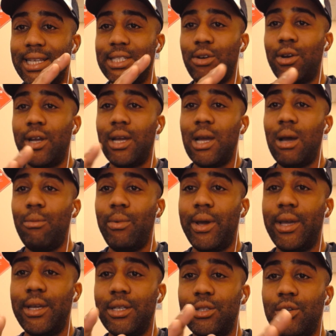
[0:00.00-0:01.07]
it's going to come
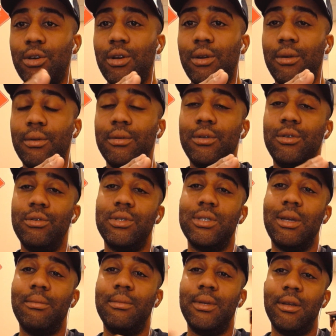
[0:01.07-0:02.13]
with. It's going to do
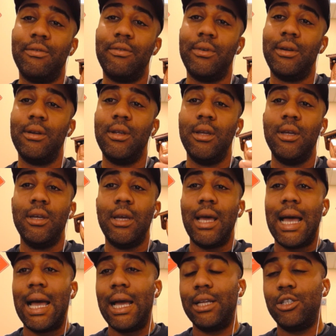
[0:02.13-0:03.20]
something different.
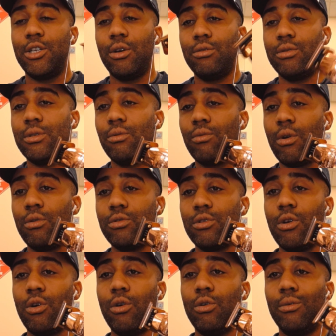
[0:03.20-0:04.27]
I chose the
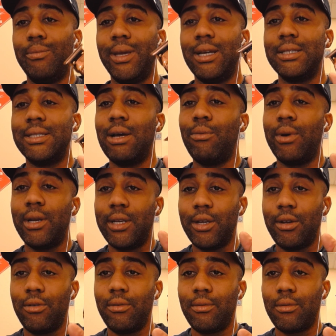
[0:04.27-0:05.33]
rose gold because I wanted
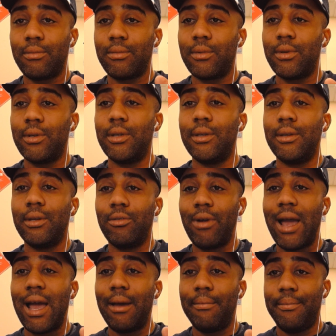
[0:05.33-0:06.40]
to
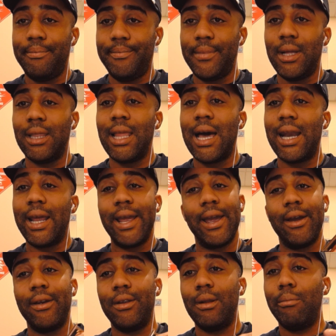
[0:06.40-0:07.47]
grab a lot of
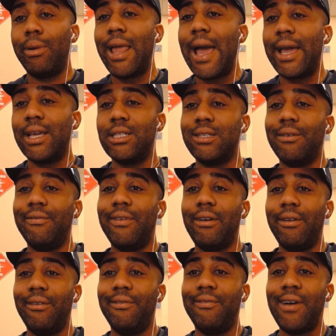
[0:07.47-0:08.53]
hair. The black is a
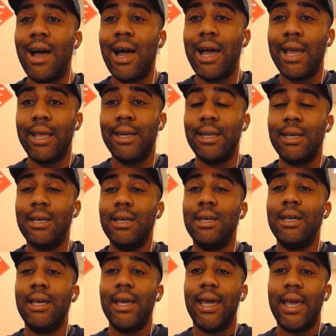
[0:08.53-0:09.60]
very fine,
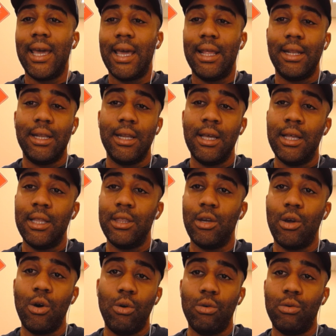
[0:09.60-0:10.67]
and the
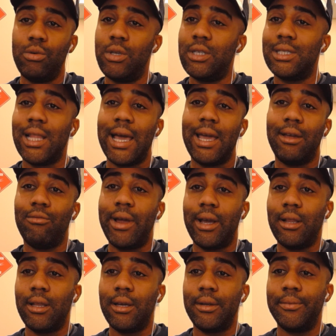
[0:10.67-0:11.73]
gold is like
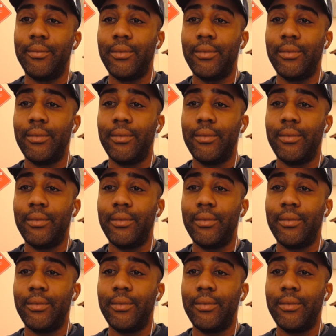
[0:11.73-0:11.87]
regular.